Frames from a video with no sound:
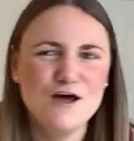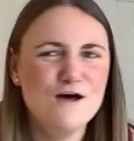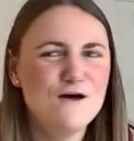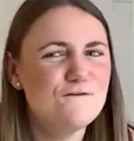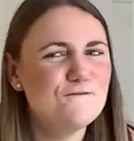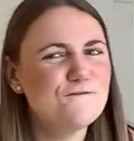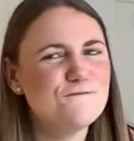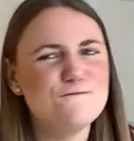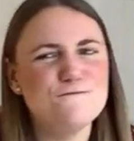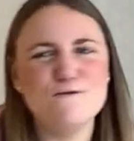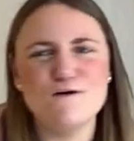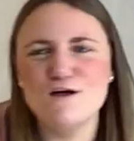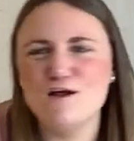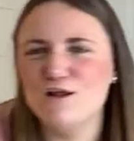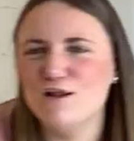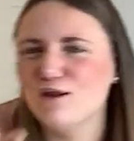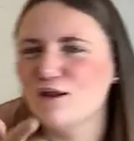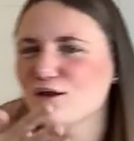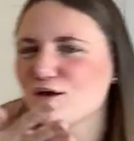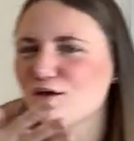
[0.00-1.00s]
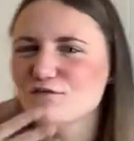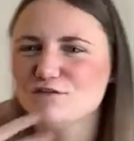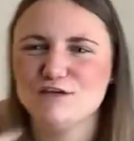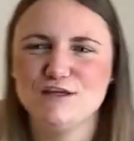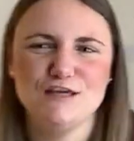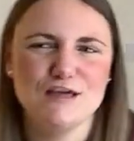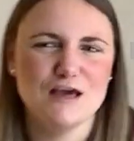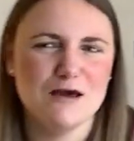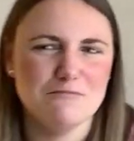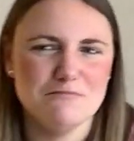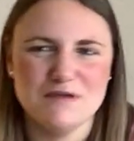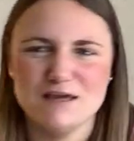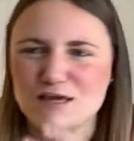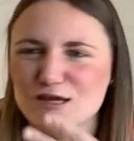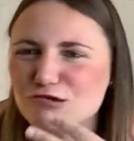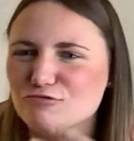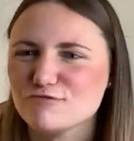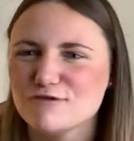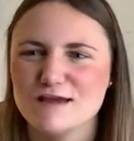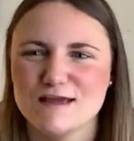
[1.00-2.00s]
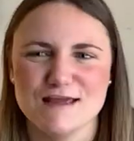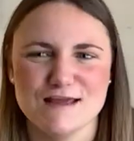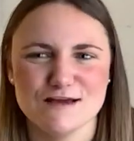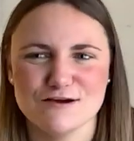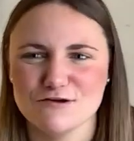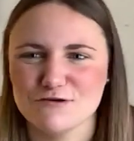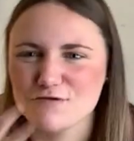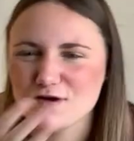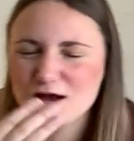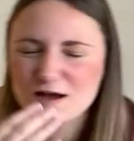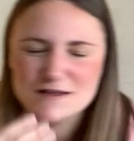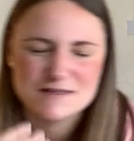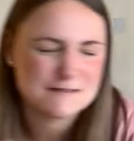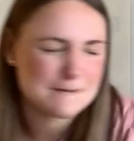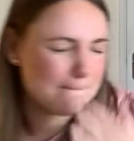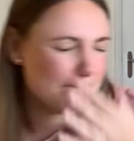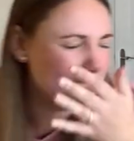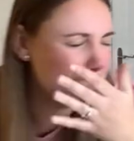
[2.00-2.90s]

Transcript: full of yummy green grass.